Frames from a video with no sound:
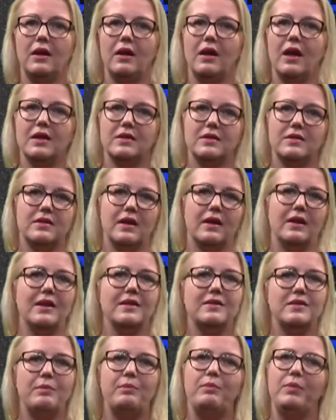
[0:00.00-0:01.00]
As I said,
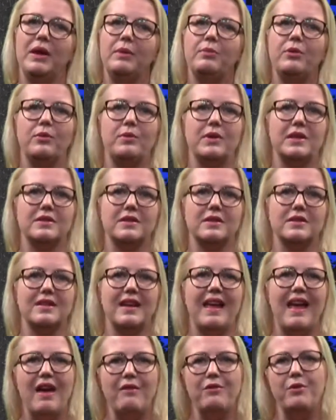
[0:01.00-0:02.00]
it's a people business, and
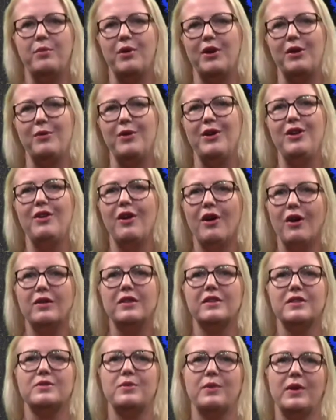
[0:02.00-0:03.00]
everybody,
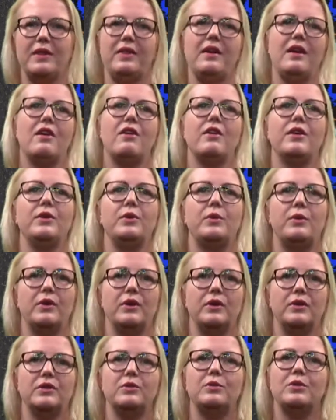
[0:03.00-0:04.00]
regardless where they are in the
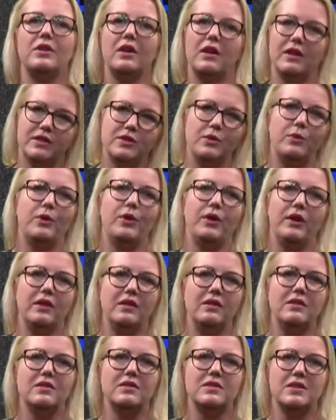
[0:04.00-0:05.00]
world, would like to work in a
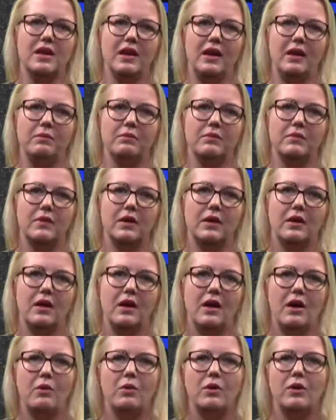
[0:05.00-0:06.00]
good team,
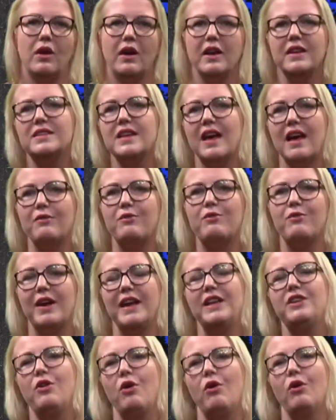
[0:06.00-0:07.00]
would like to have
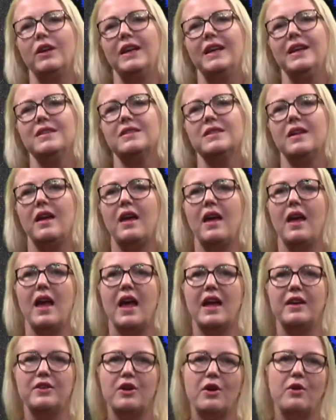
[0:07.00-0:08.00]
great colleagues,
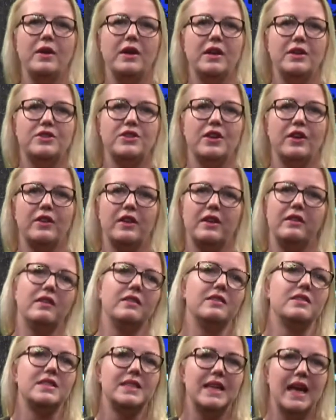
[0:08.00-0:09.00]
and knowing each other and
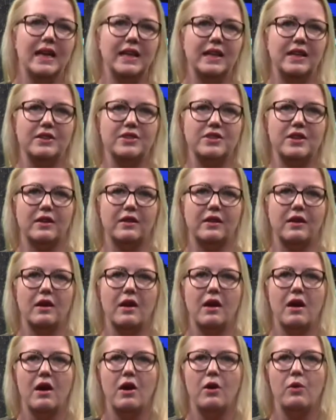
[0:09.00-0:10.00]
understanding each other
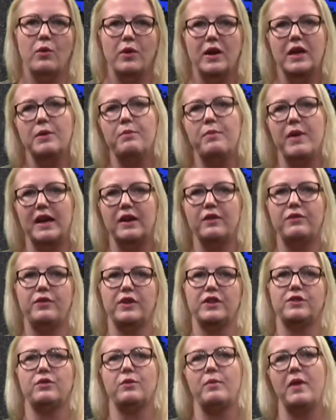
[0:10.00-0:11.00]
really
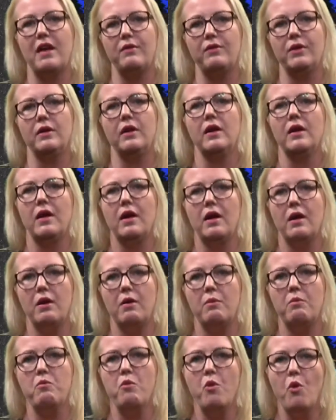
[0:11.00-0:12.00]
benefits from having
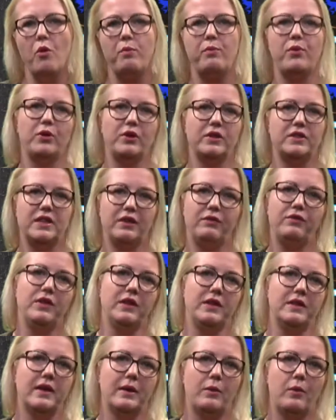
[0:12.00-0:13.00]
more productivity
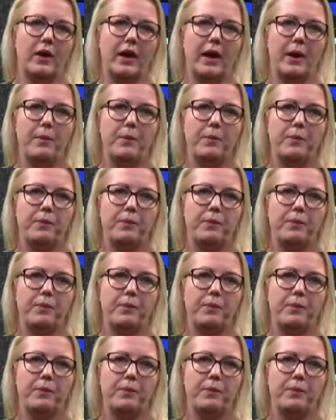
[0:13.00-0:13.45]
that way.